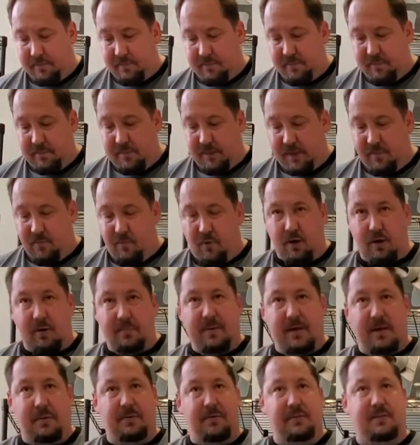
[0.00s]
they want to
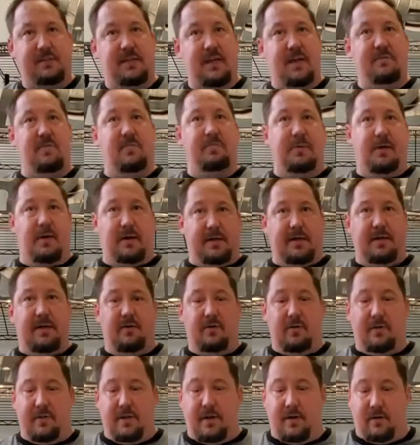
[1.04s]
be able to save a buck
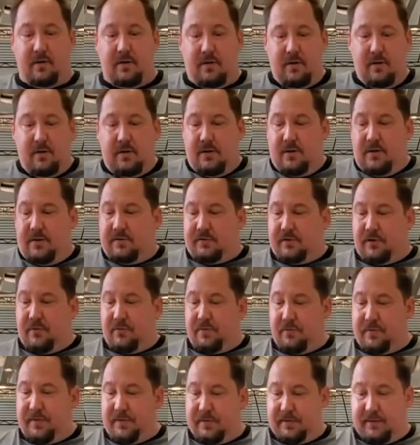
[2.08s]
here and there.
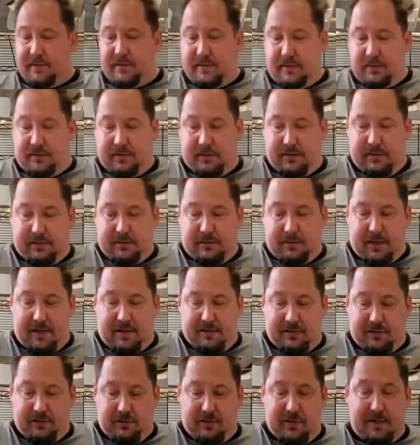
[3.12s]
So this is a
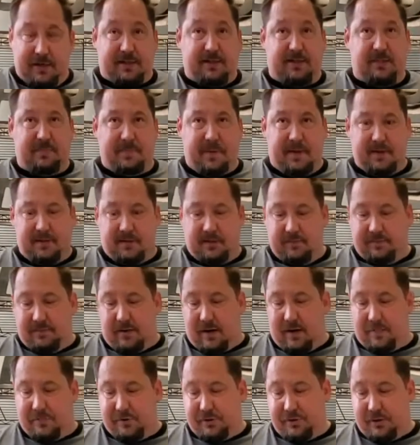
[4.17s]
lesser expensive
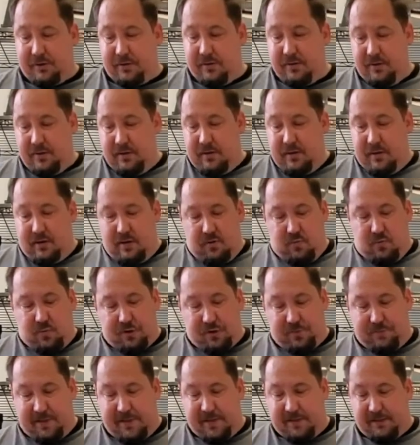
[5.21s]
option,
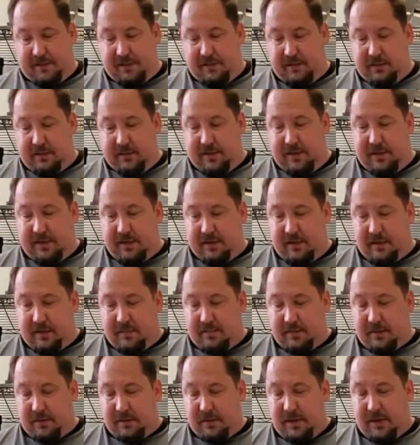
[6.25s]
which basically
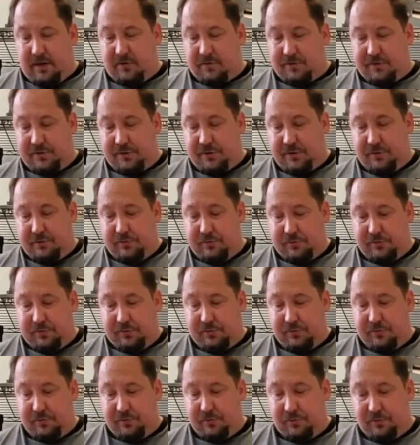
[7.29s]
allows you
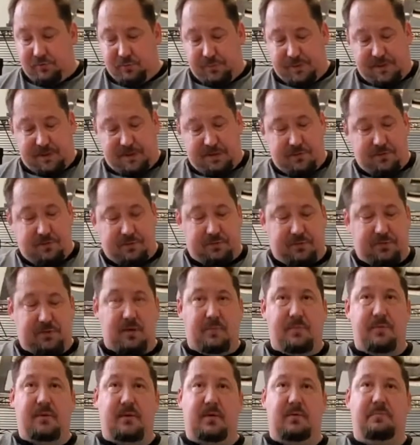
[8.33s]
to reuse
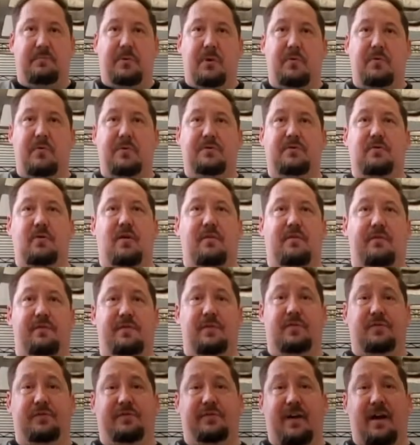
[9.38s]
some of the components off of
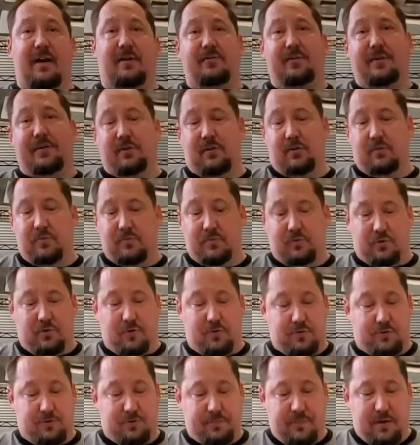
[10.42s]
your factory
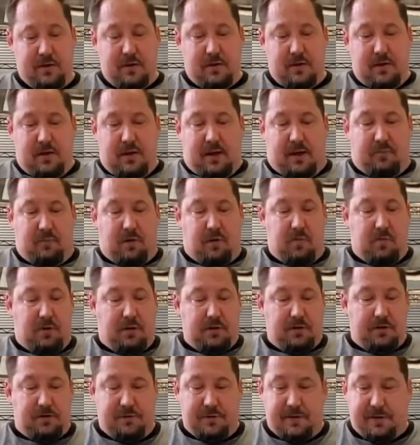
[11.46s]
turbocharger. And what we're
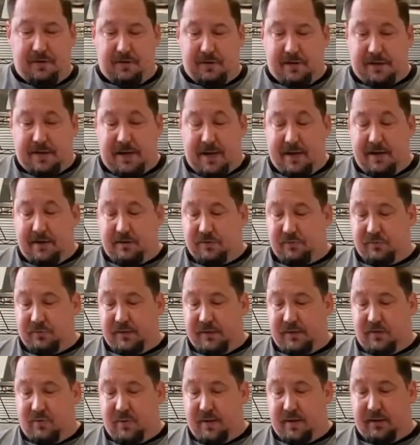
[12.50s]
going to do here today is
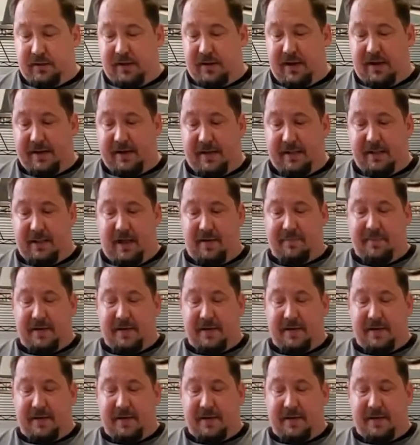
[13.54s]
really quickly, I've been